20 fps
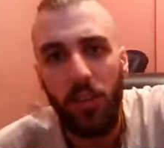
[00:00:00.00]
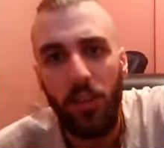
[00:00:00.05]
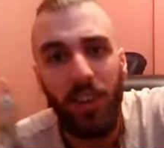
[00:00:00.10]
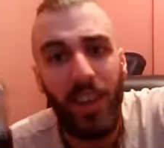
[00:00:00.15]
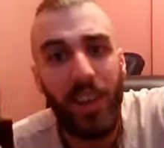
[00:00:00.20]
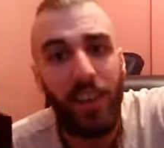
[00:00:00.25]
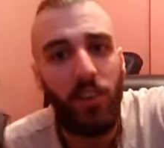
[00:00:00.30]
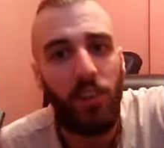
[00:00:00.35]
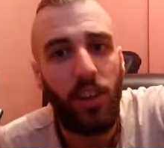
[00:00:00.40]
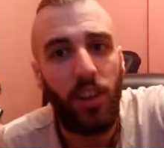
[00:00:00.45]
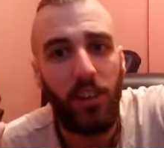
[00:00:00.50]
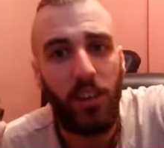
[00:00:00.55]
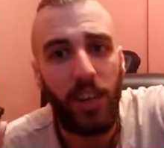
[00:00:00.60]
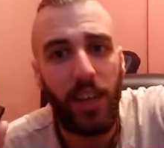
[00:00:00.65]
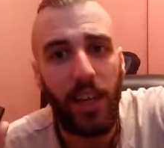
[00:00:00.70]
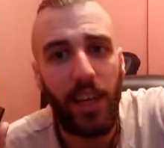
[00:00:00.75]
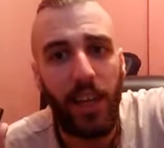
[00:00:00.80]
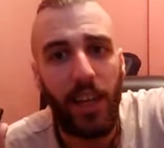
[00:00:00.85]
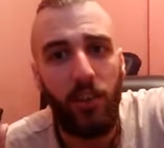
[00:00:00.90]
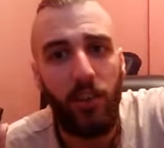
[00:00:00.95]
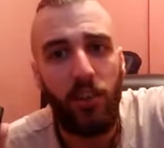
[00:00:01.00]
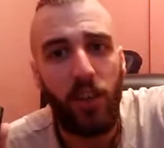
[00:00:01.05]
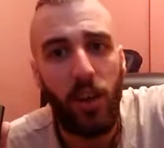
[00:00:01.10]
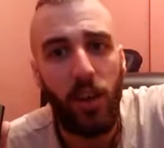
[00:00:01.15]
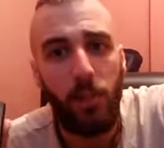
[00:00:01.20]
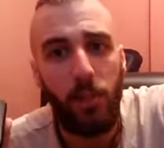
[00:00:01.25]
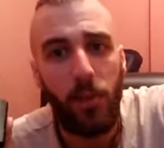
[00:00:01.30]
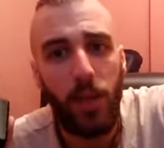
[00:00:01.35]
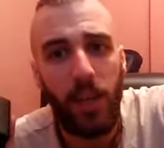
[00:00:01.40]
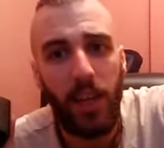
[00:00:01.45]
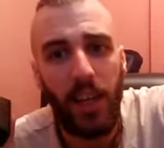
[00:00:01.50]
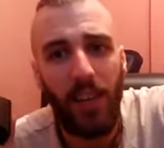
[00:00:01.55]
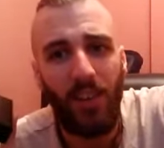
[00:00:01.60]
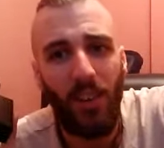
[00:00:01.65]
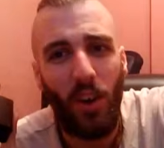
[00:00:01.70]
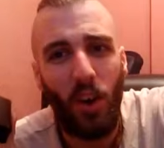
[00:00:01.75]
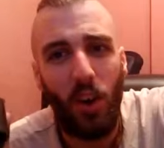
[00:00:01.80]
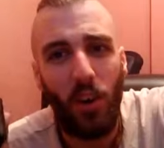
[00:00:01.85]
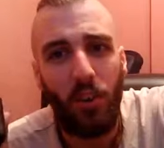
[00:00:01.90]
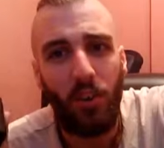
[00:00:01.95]
which isn't a DNA chip, it is
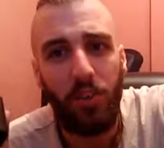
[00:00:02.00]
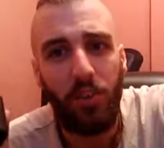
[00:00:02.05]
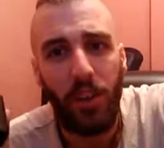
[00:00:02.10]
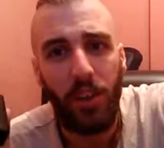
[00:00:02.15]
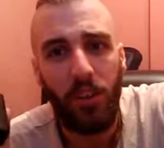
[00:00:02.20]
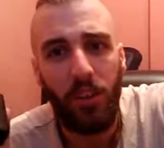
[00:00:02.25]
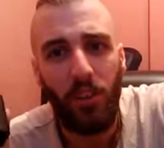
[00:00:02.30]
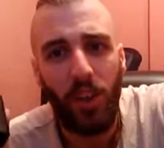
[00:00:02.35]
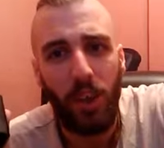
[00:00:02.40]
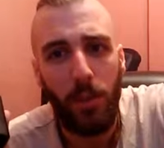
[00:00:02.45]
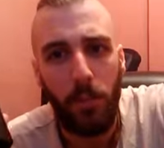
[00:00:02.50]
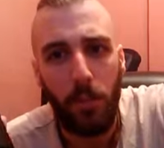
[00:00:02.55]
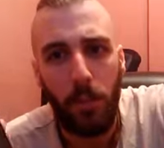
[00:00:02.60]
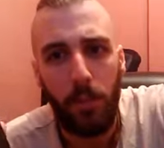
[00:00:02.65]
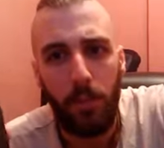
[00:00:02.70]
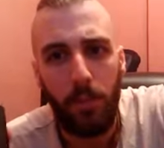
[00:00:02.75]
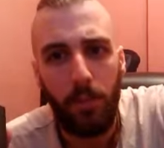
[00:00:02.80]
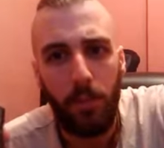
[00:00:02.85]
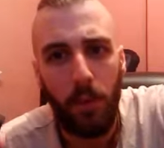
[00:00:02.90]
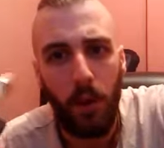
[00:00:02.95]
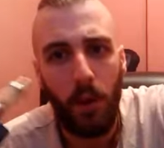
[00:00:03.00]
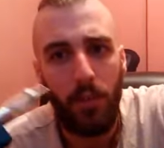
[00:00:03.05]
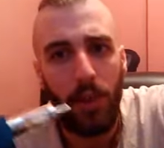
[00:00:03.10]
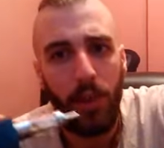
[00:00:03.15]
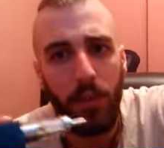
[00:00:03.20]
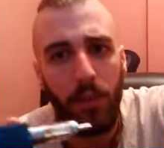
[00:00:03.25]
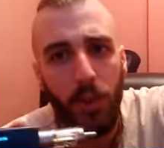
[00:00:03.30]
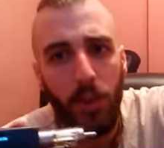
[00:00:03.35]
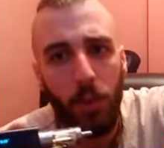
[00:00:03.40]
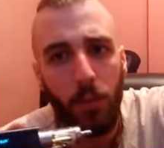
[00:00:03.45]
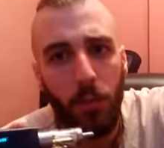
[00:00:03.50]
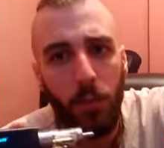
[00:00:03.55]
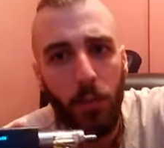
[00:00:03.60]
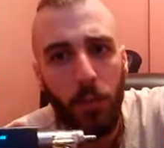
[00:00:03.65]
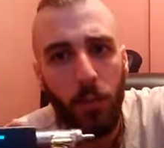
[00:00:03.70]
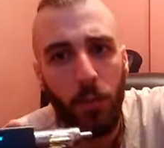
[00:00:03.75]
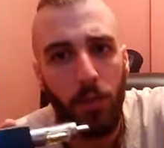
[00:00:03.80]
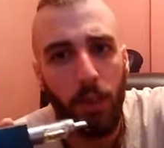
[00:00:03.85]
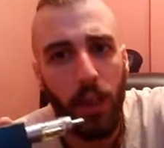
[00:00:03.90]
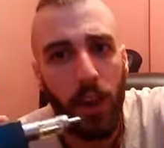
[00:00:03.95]
a hot sig chip, but I've had no
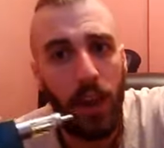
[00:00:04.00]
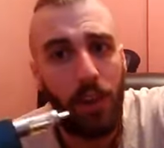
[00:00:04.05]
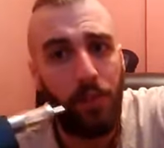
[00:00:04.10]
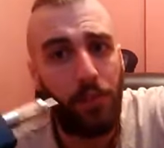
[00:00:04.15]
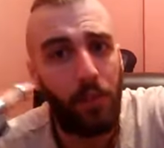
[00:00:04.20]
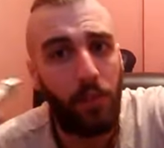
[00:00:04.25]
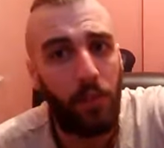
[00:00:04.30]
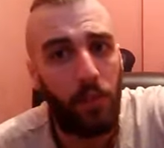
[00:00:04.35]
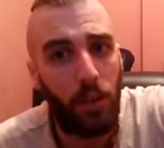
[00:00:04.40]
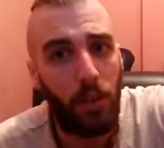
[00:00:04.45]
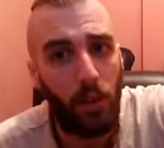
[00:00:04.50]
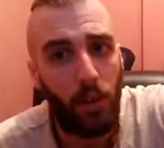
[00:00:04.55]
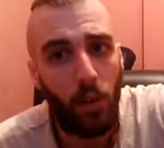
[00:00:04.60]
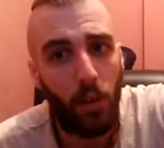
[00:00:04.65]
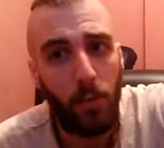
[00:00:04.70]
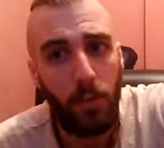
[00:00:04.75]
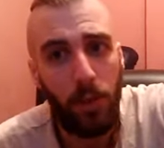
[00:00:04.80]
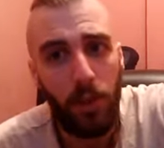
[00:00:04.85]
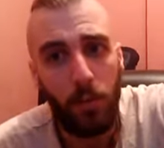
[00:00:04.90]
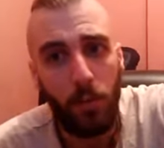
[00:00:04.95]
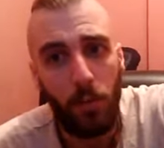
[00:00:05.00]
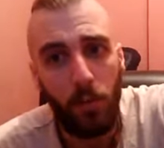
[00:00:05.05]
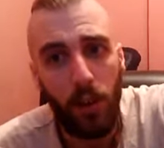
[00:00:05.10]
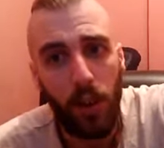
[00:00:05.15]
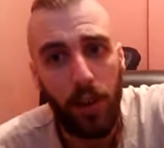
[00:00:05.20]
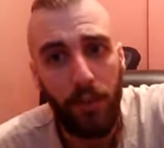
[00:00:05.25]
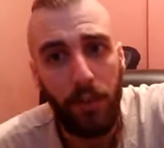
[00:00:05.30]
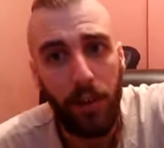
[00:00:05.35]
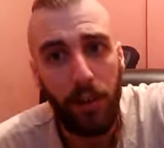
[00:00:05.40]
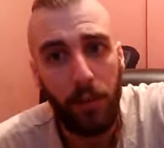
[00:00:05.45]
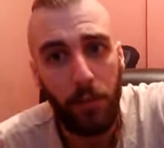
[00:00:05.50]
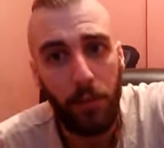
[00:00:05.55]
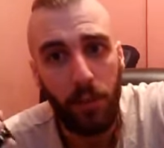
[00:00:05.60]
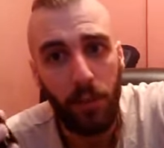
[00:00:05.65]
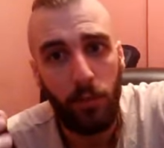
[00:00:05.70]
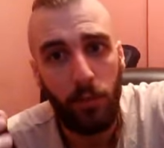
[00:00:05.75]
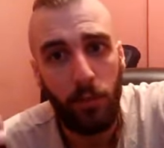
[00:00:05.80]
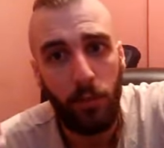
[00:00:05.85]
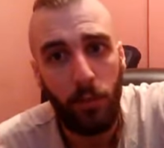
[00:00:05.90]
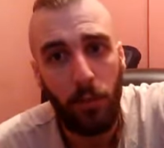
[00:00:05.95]
problems with it, and a lot of people that have had them in
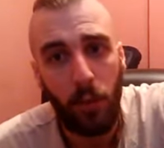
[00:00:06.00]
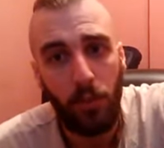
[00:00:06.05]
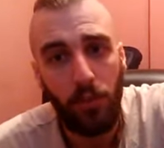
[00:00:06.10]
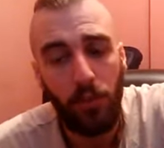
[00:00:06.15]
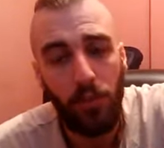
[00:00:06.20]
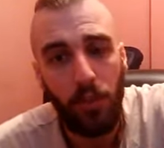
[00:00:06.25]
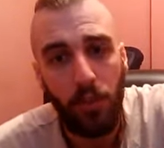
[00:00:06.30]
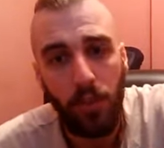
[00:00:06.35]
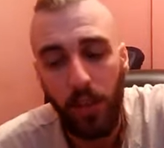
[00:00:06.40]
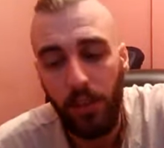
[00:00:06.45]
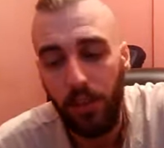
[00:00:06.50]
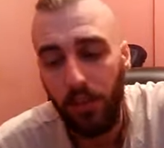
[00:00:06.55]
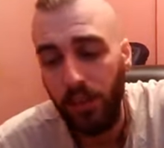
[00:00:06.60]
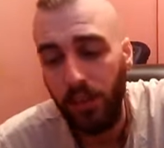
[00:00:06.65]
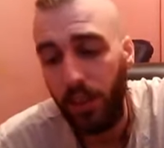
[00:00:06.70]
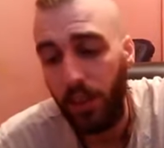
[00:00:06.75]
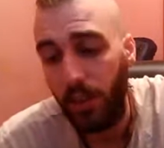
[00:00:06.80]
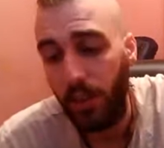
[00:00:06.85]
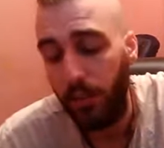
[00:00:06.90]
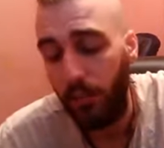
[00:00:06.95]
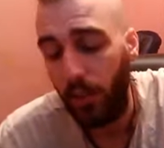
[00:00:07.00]
different mods have said